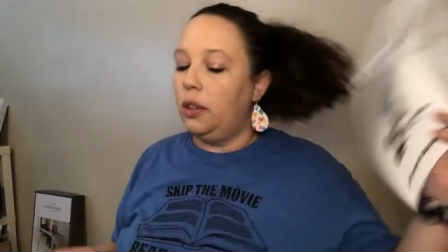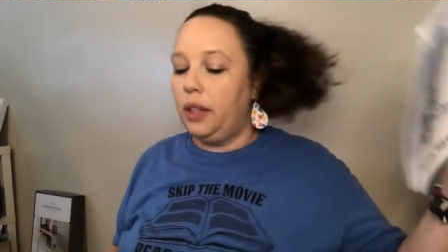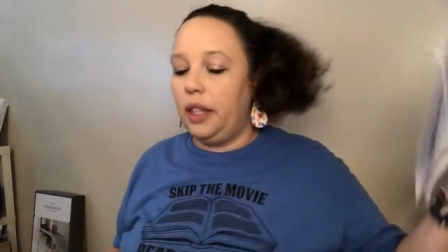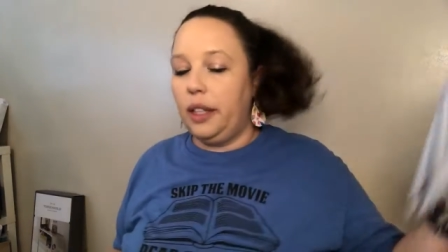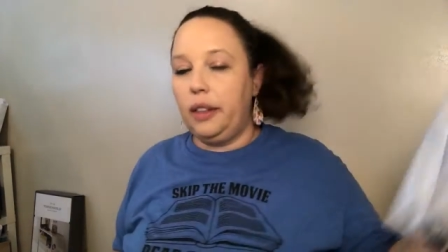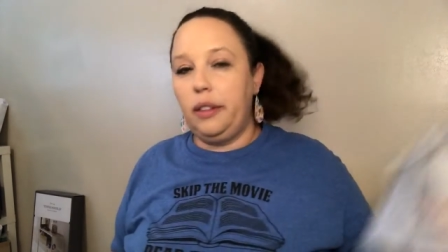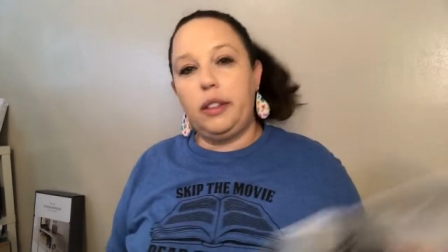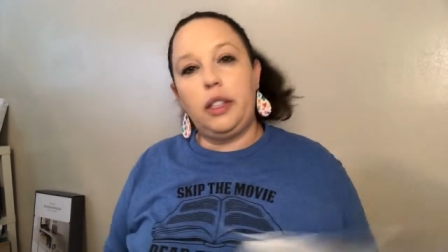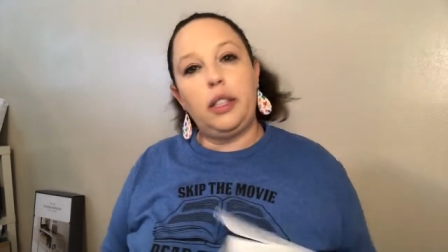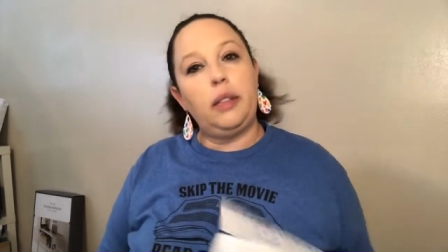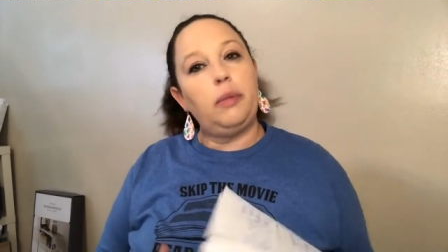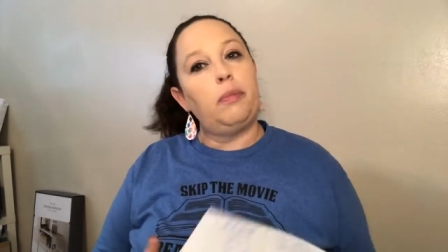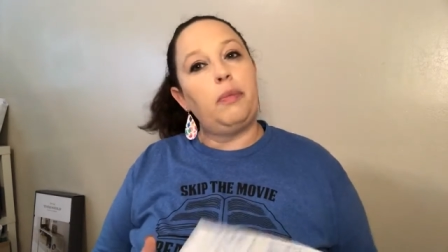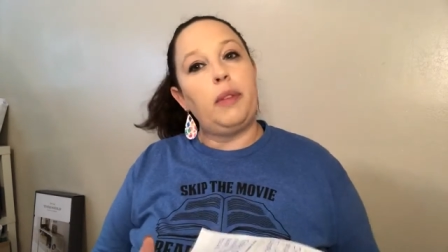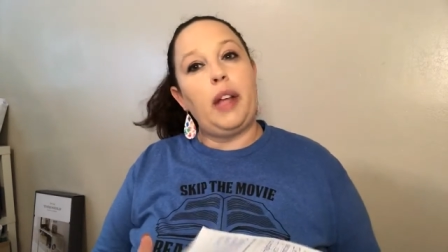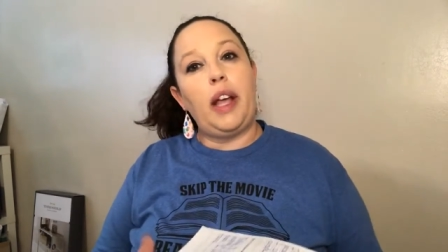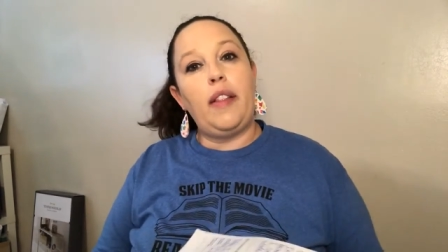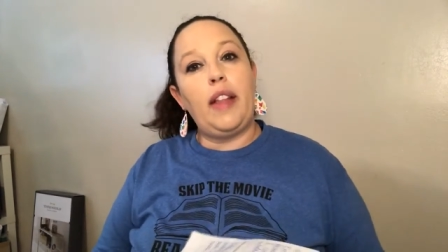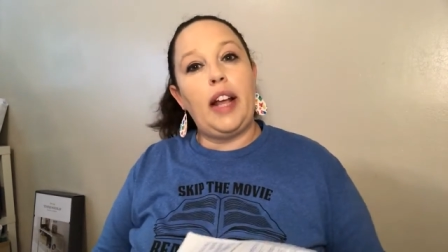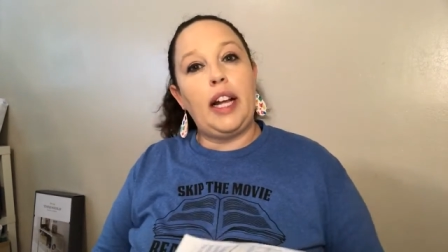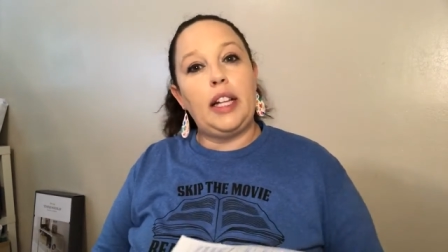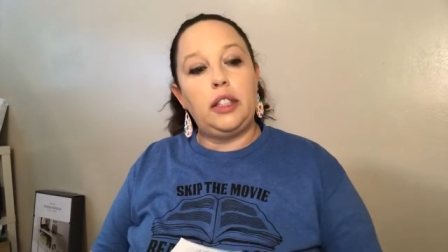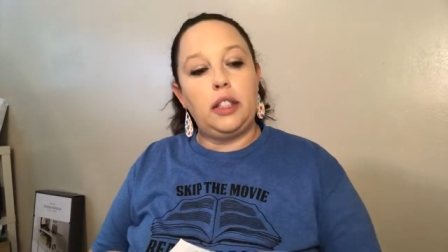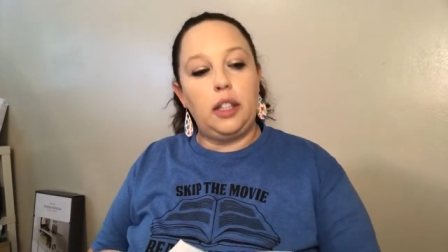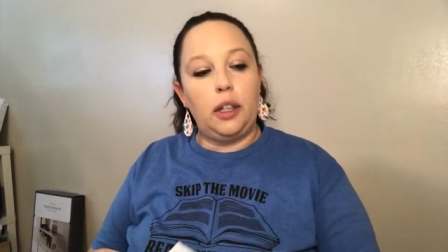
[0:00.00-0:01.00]
do it
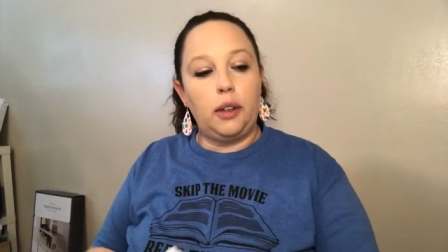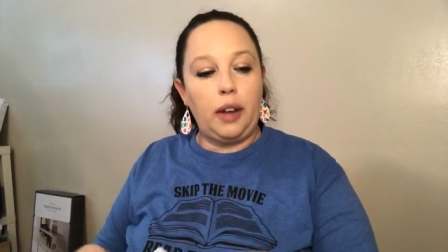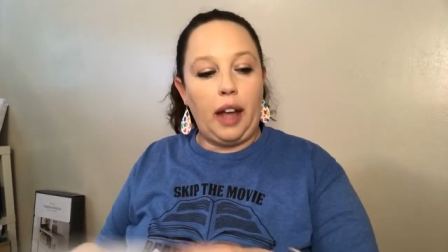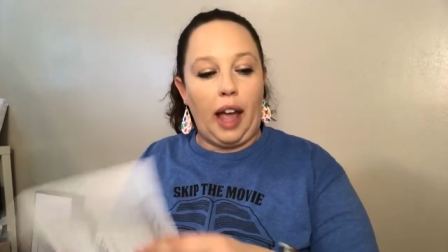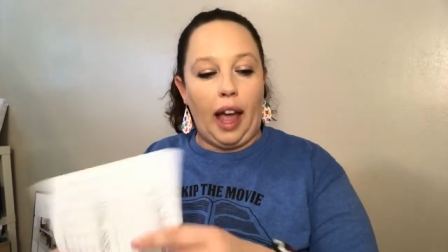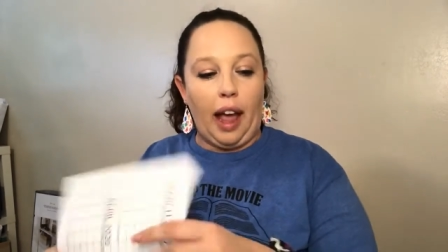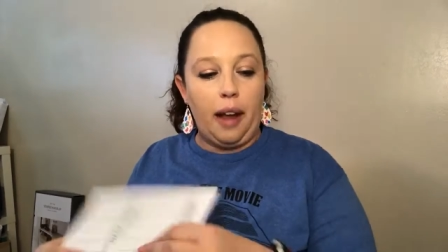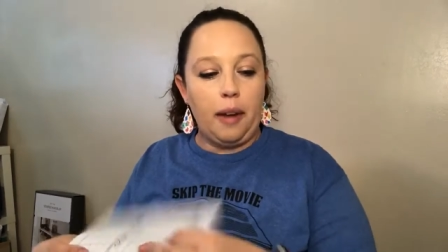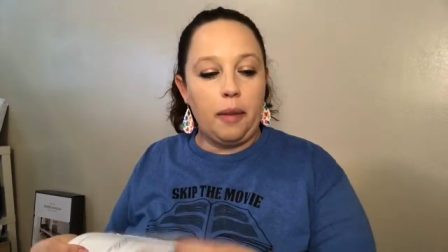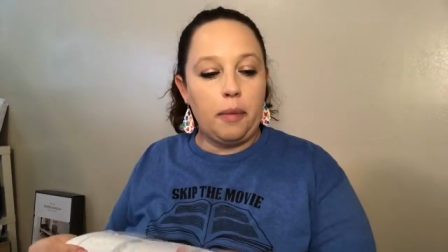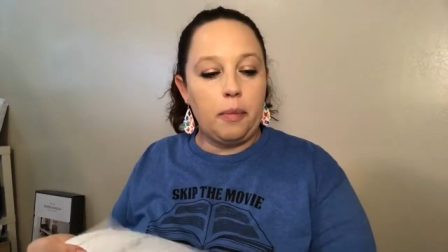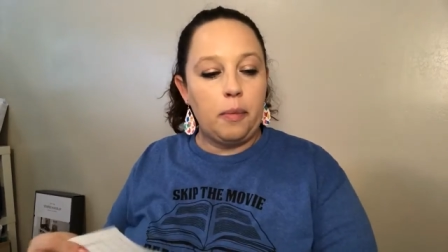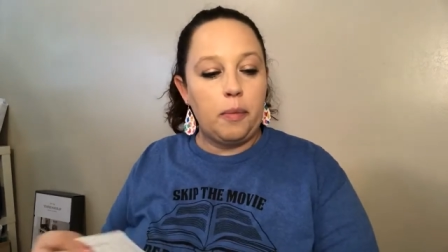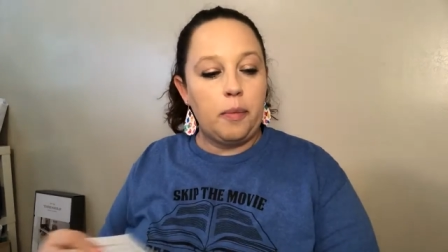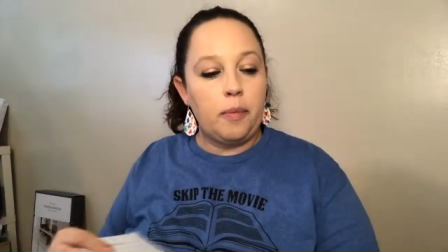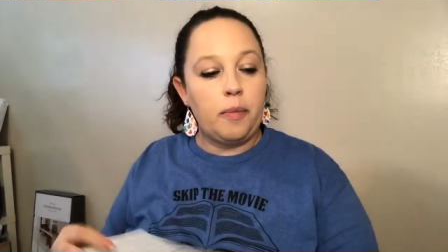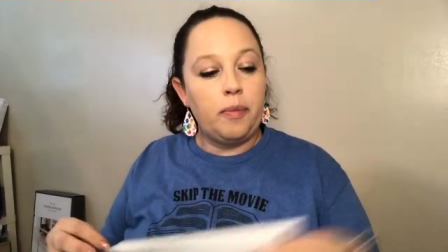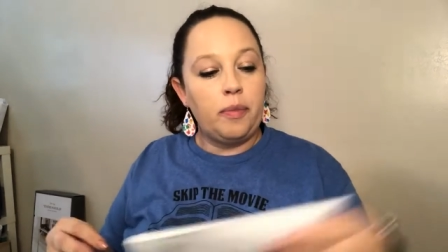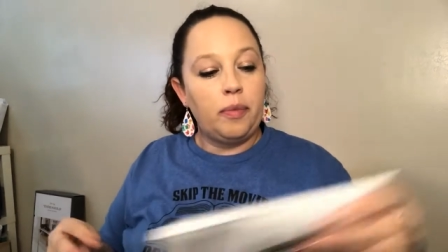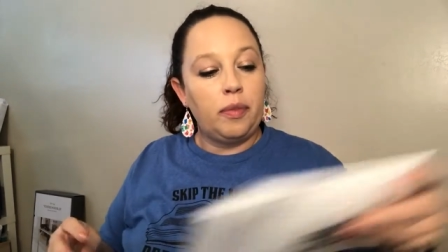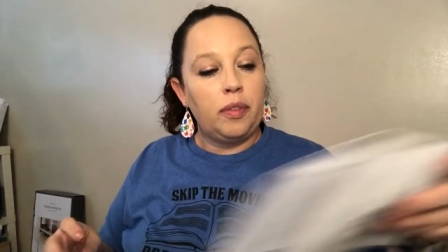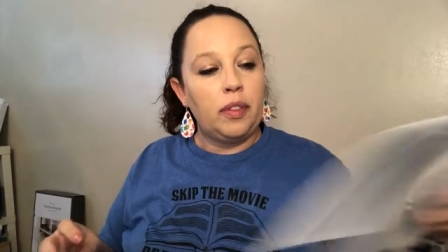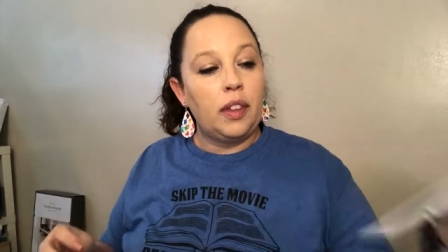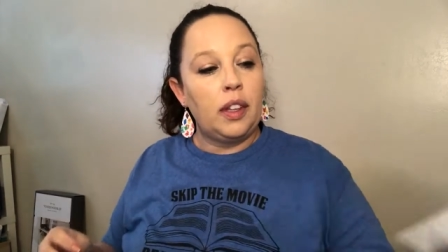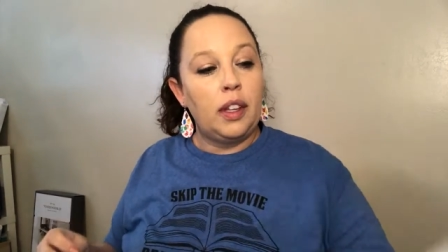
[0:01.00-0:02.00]
and that's okay.
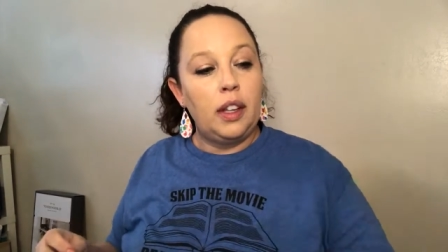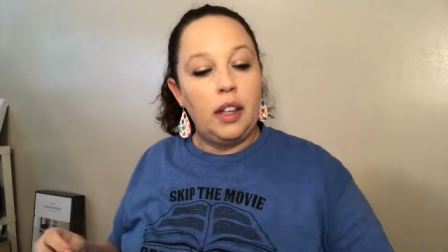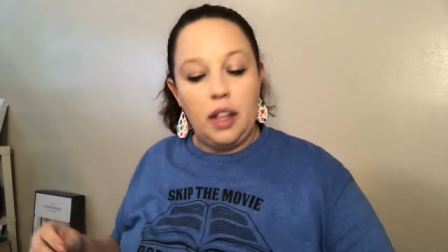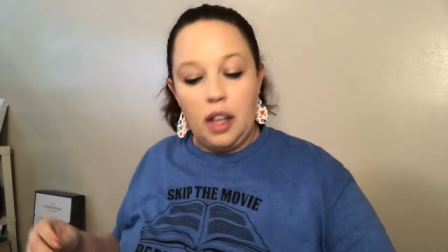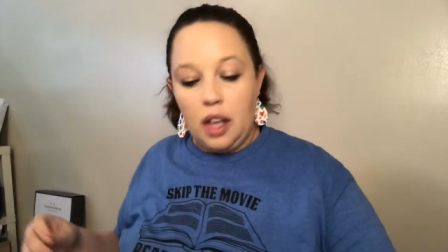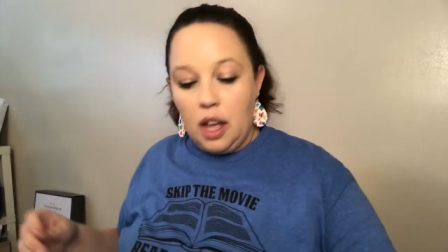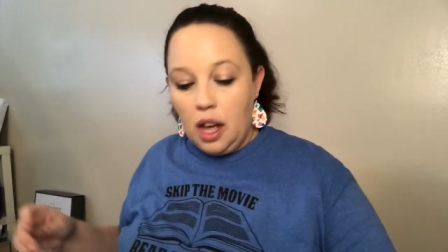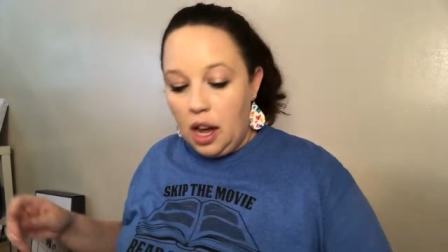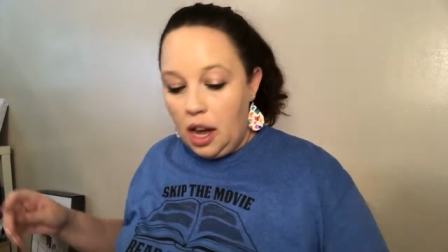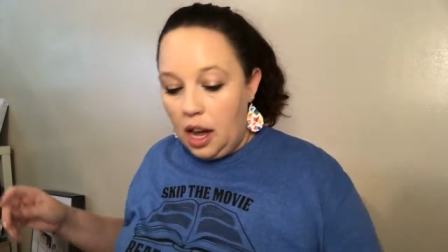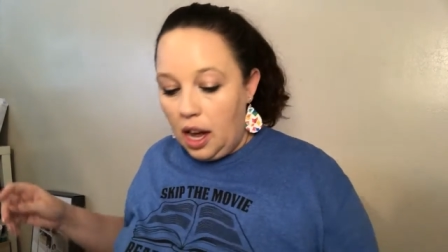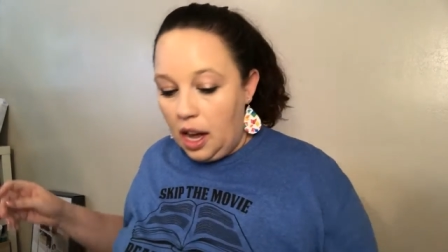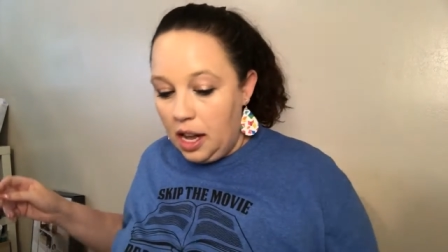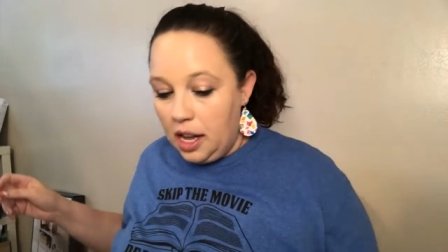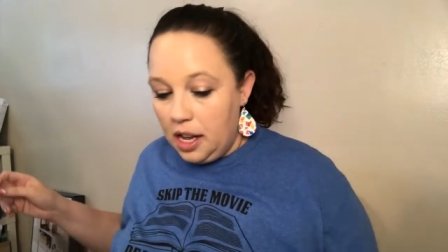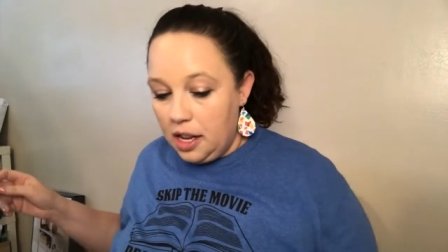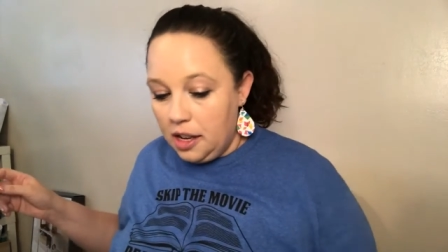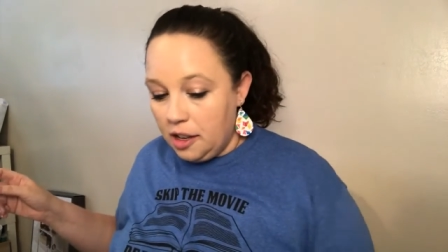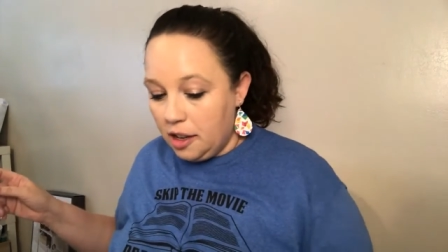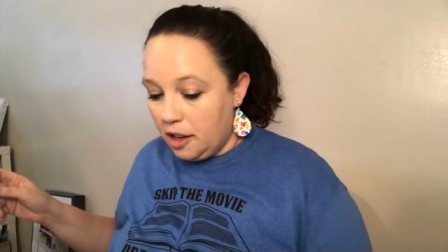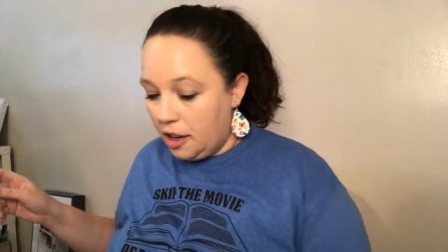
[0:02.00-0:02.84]
All